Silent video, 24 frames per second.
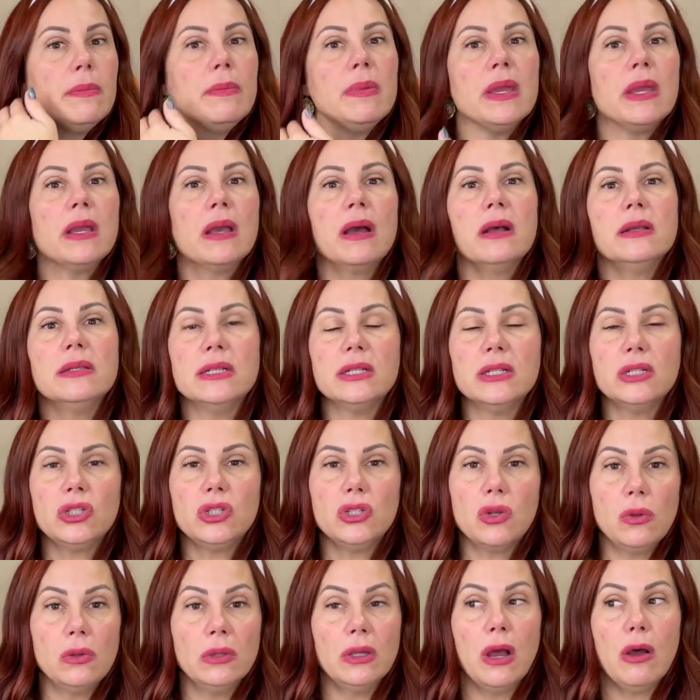because it
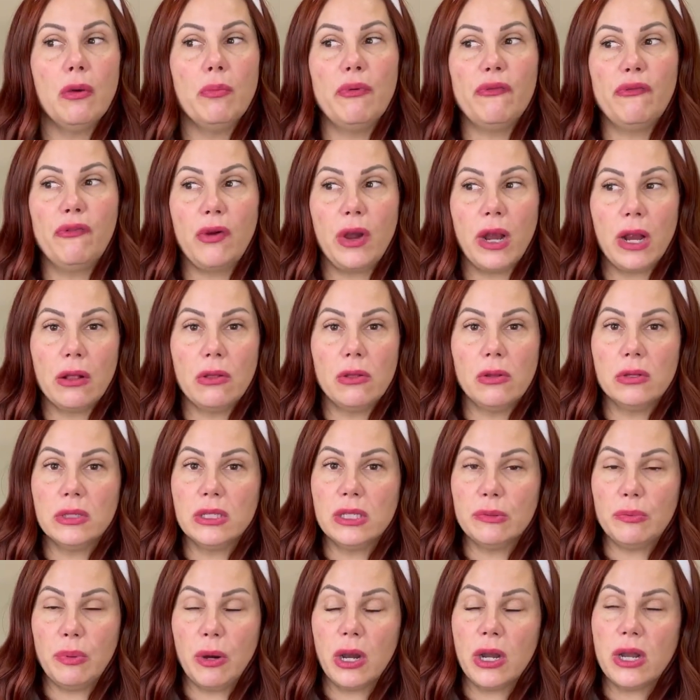sold out before I
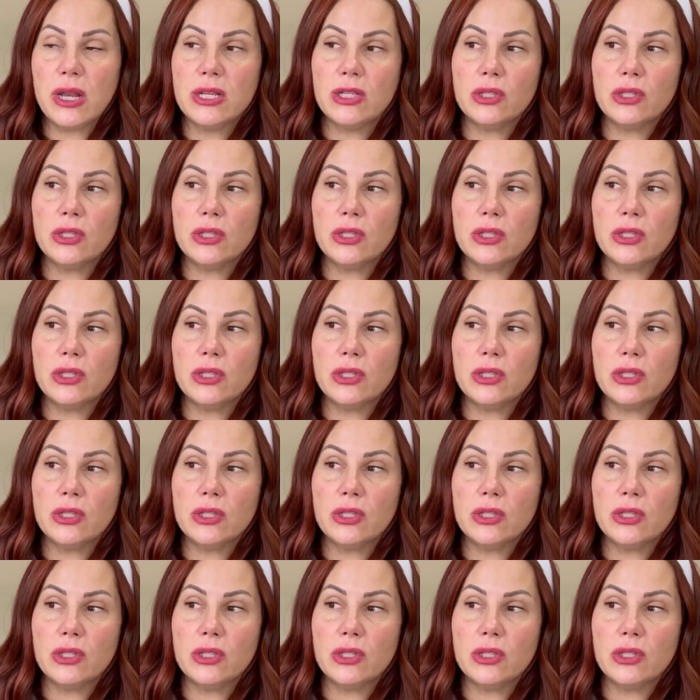closed a party.